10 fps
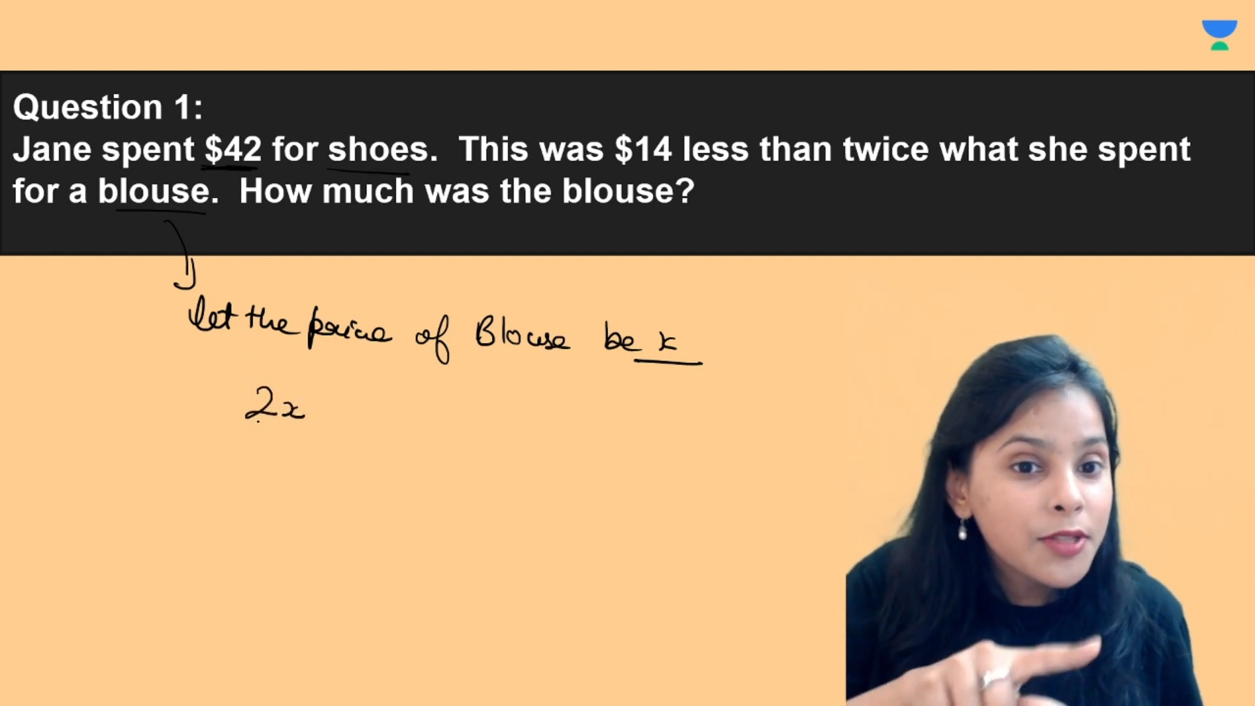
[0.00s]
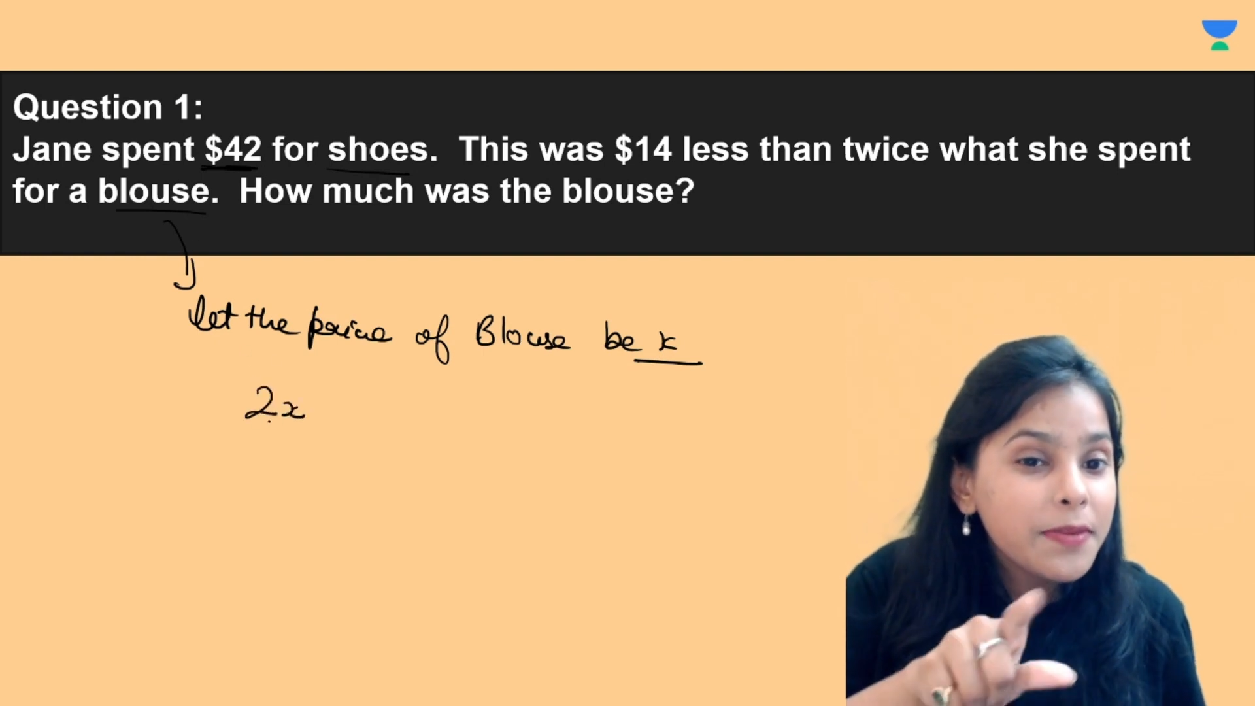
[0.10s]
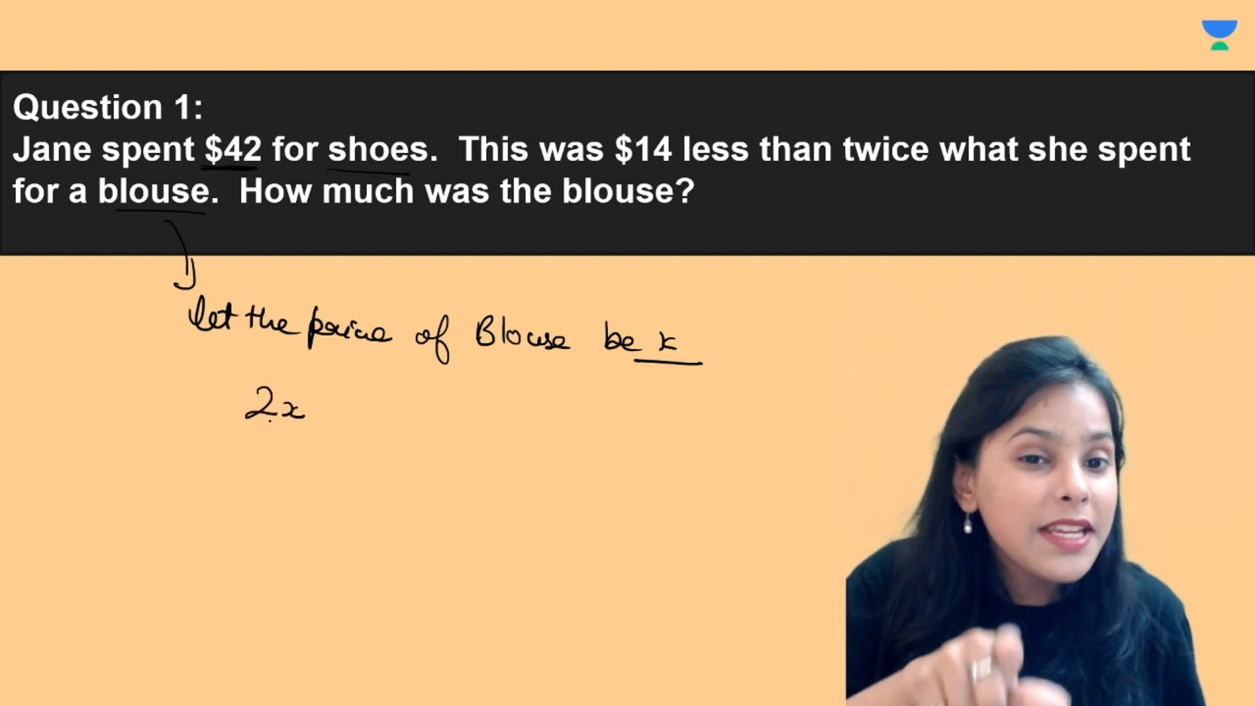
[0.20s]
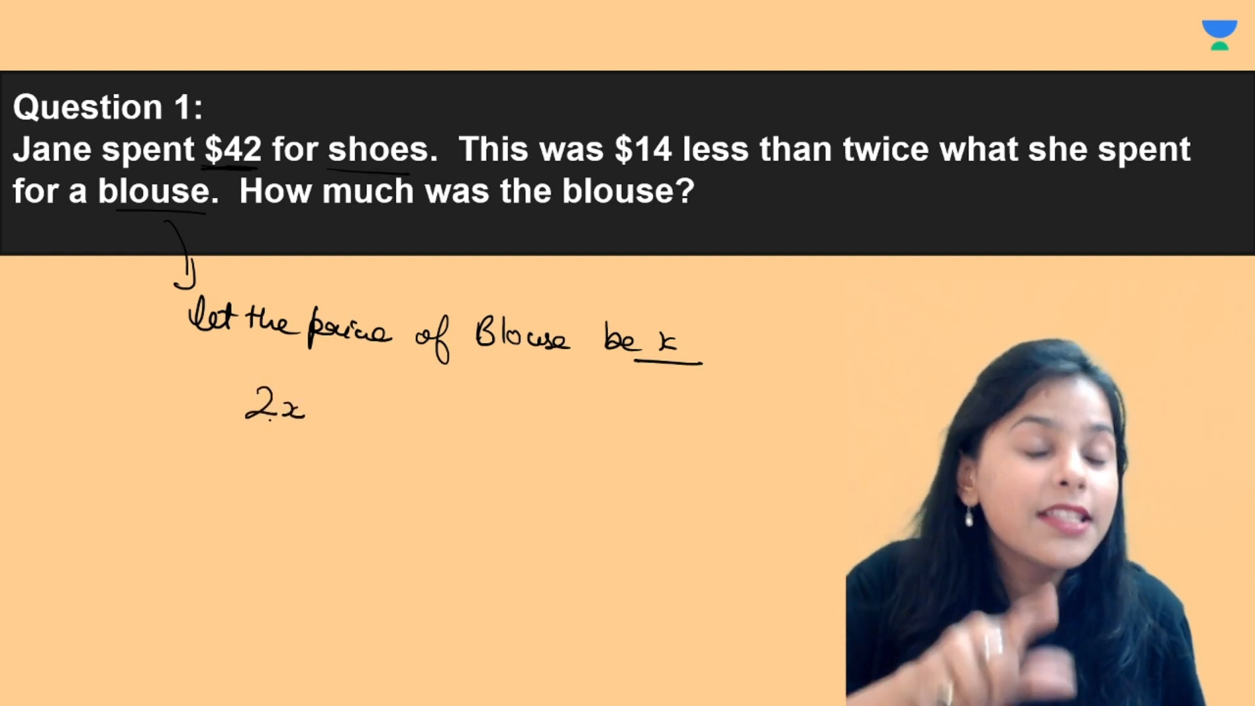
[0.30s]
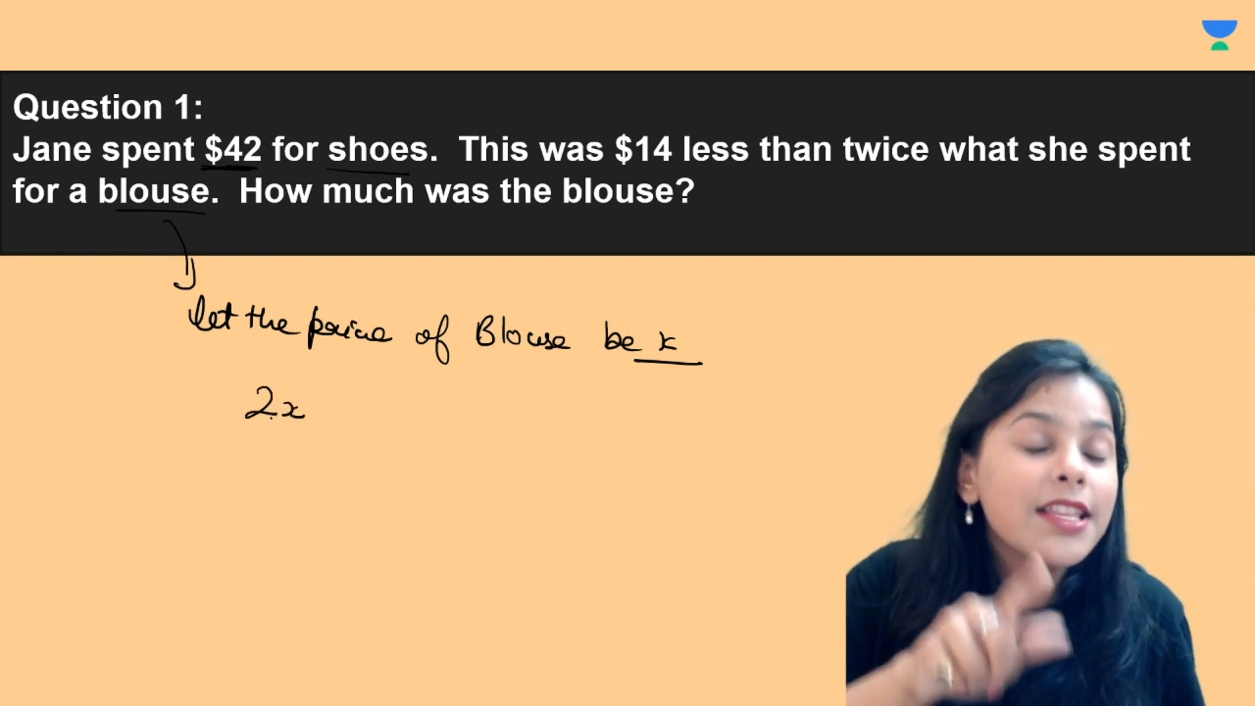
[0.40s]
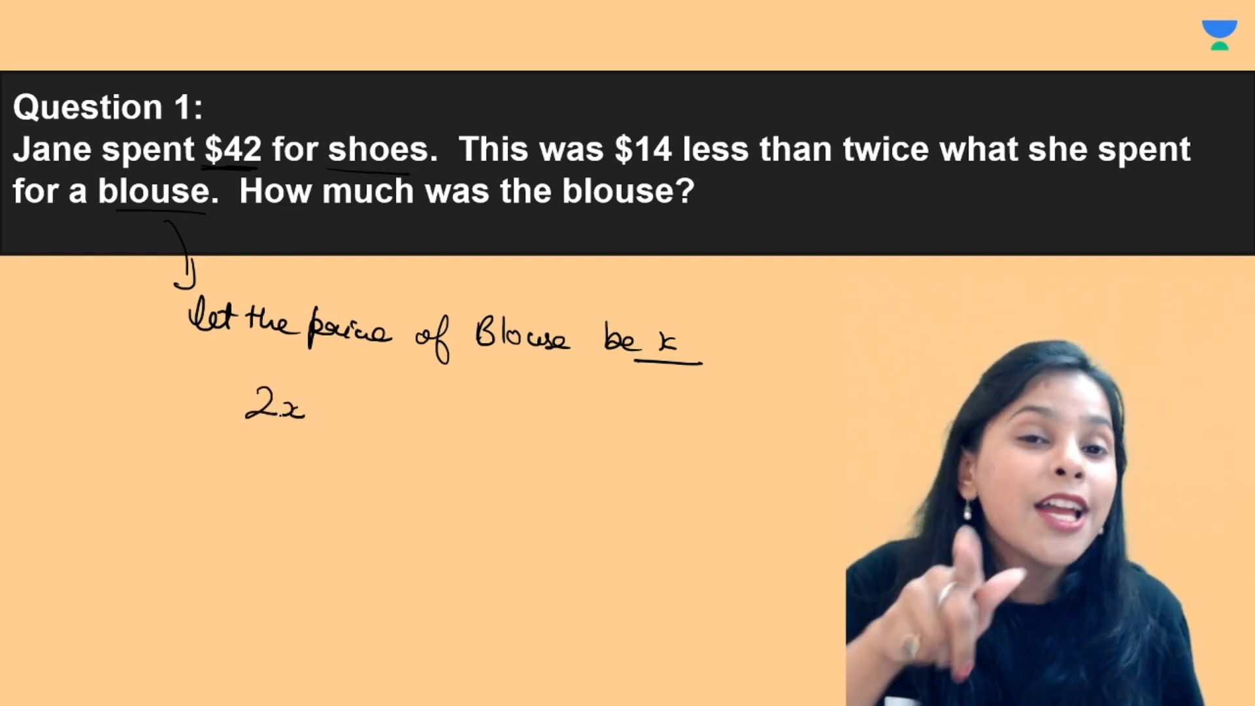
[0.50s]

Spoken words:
means